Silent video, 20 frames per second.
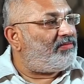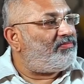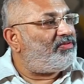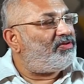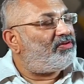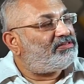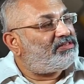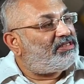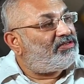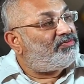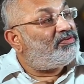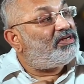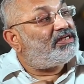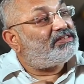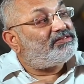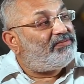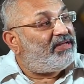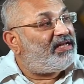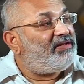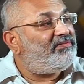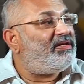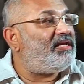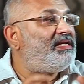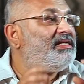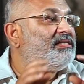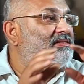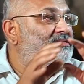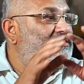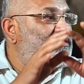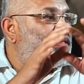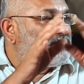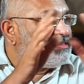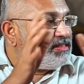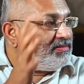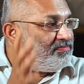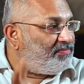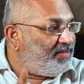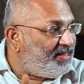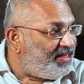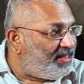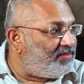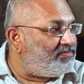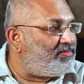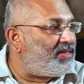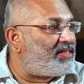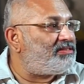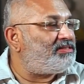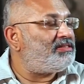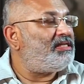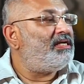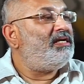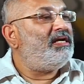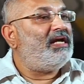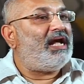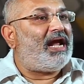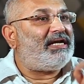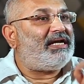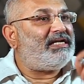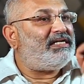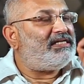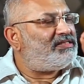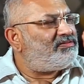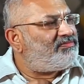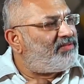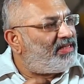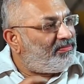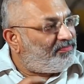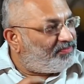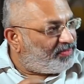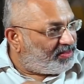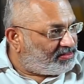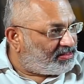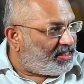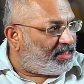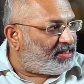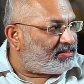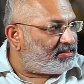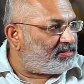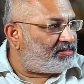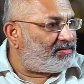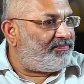because it works very well, it doesn't bleed much, and it is very precise.